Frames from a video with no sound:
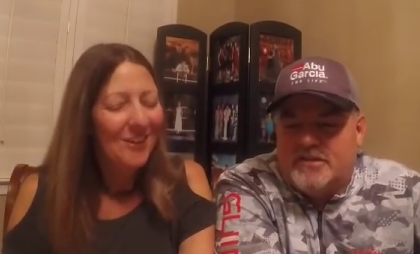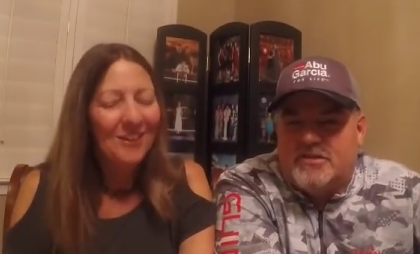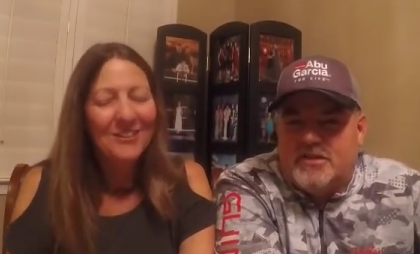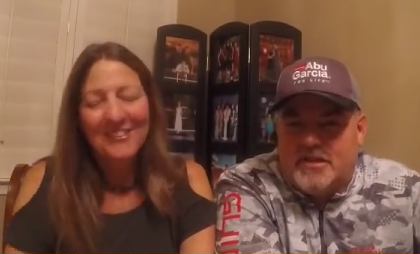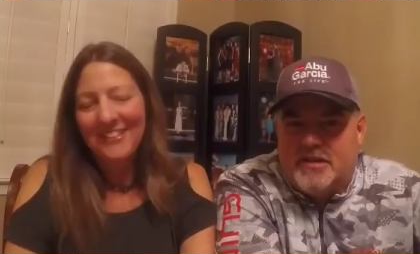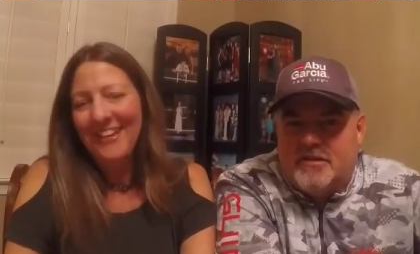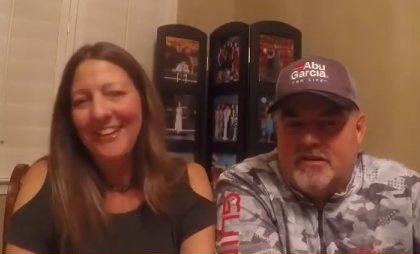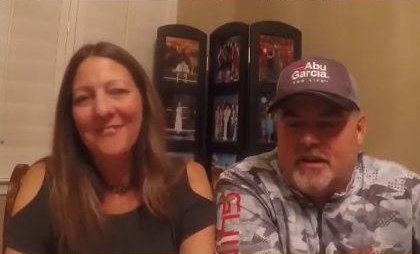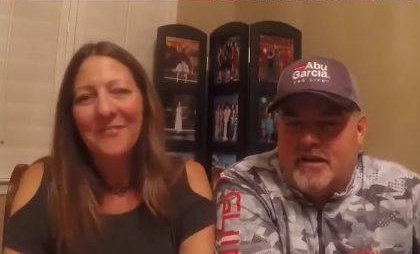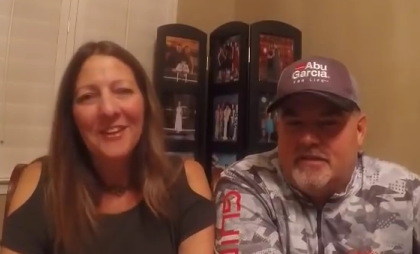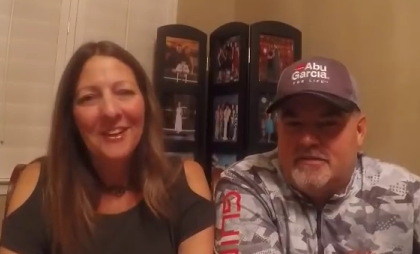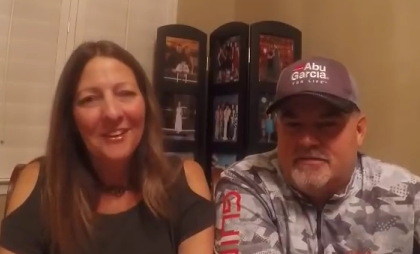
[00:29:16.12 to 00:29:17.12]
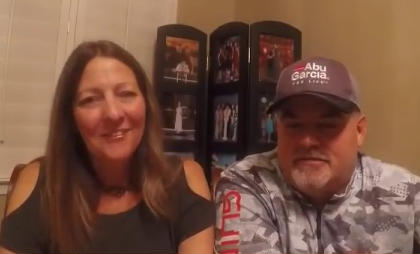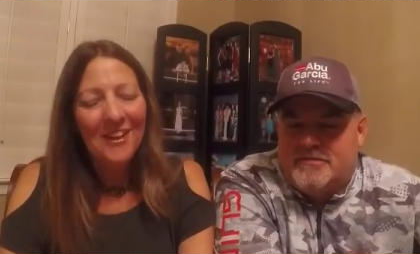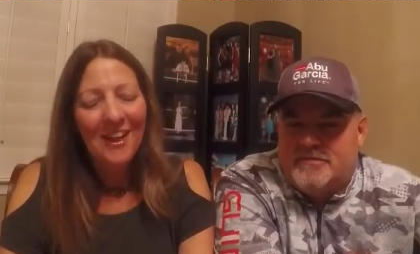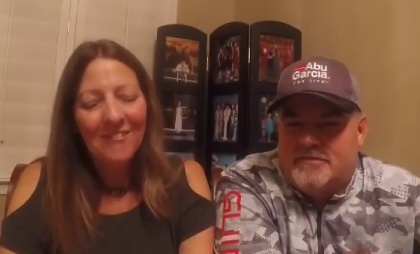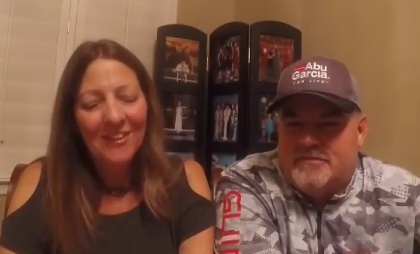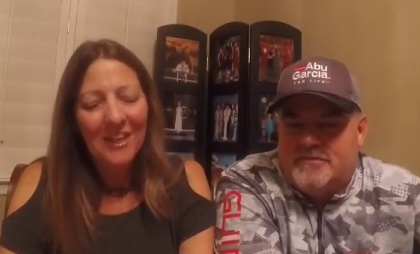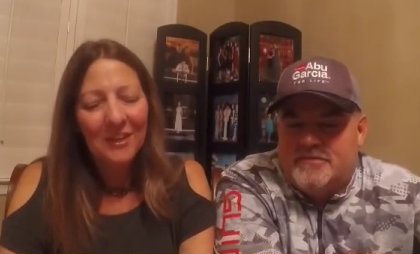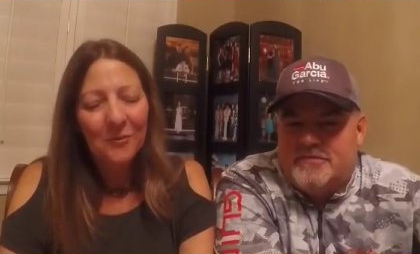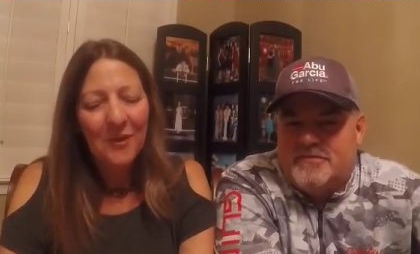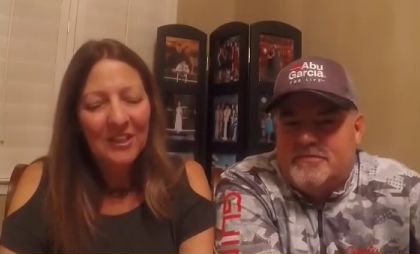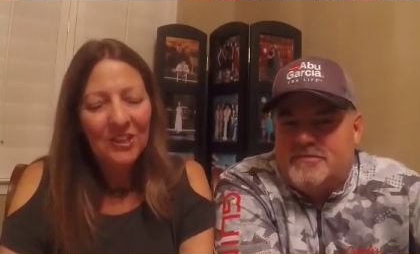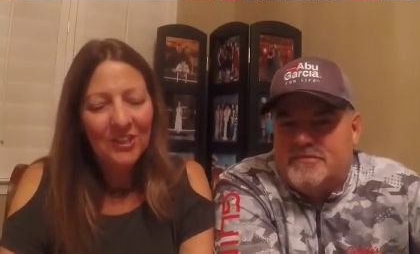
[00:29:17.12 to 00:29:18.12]
Speaker 1: you call Z, Z, okay? We'll have a lot of
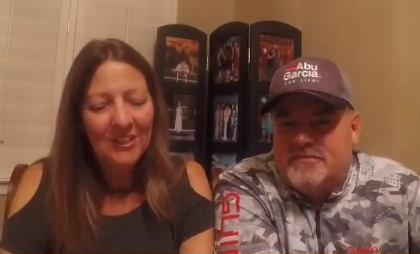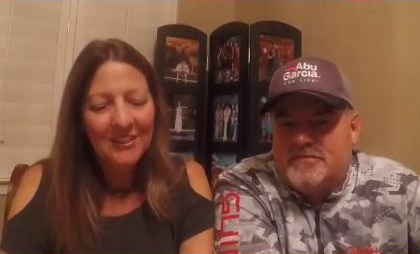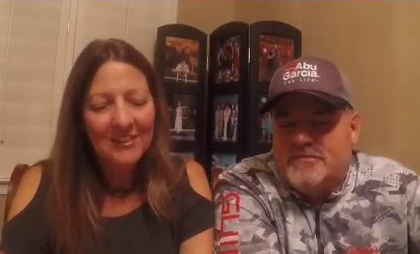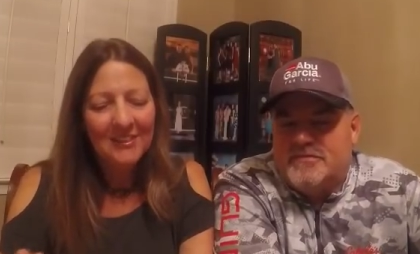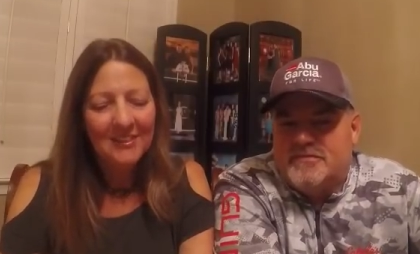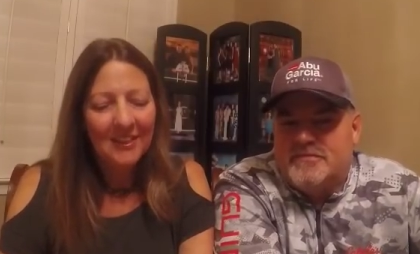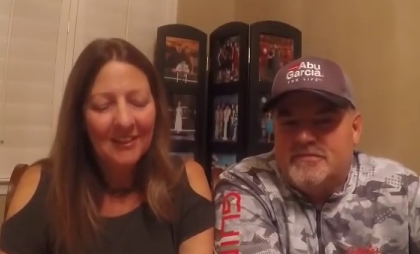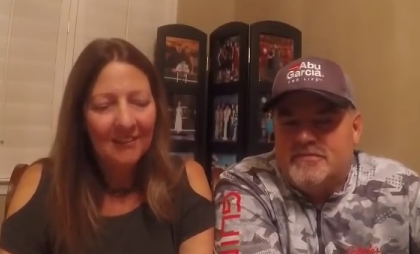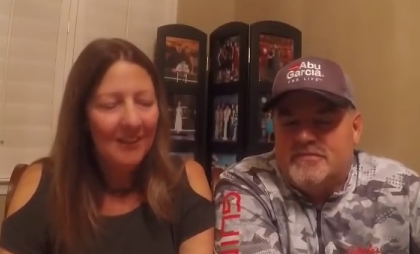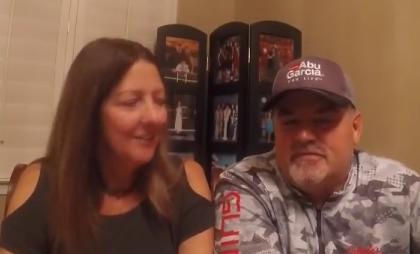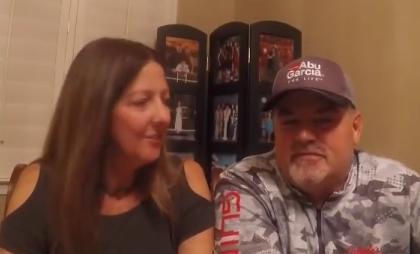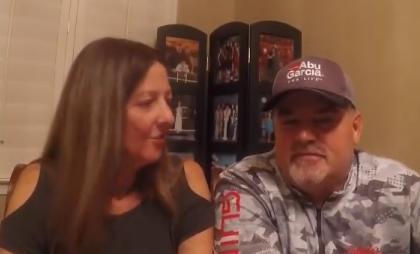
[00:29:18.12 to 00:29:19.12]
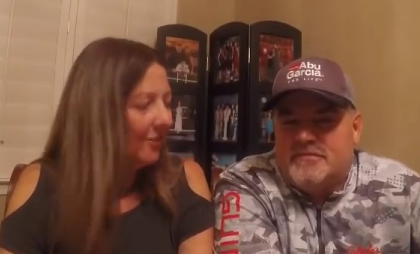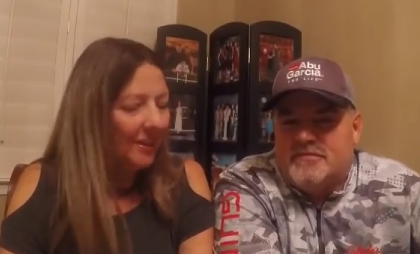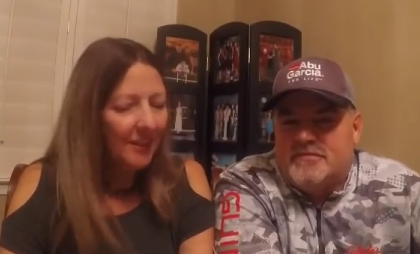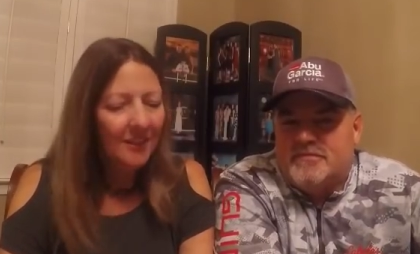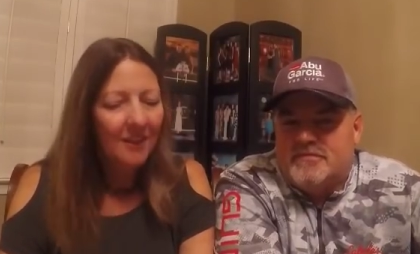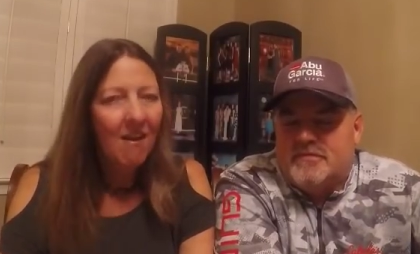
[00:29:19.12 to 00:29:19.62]
questions to answer then.